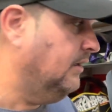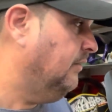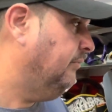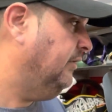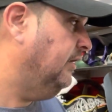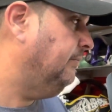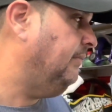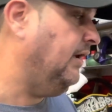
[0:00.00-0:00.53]

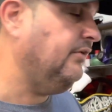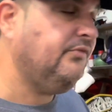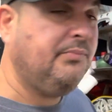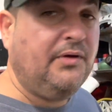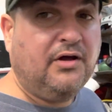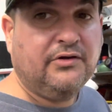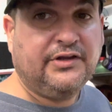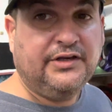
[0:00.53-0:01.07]
But
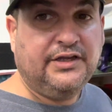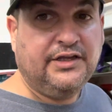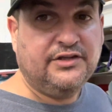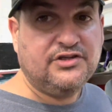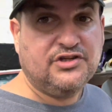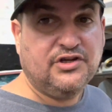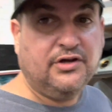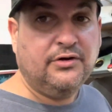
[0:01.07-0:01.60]
Mouseball can hit
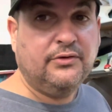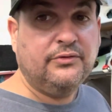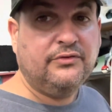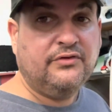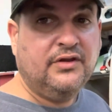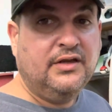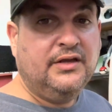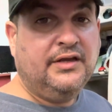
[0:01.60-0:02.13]
shows
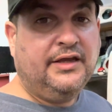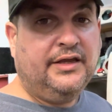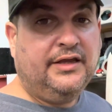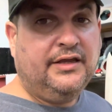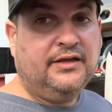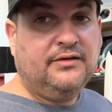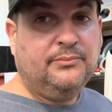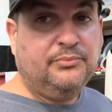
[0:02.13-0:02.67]

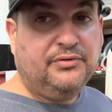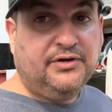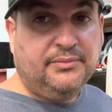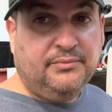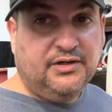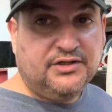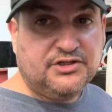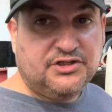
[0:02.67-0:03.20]
and pretty
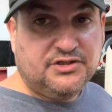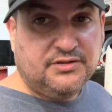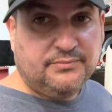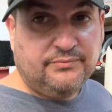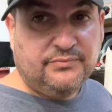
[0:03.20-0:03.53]
much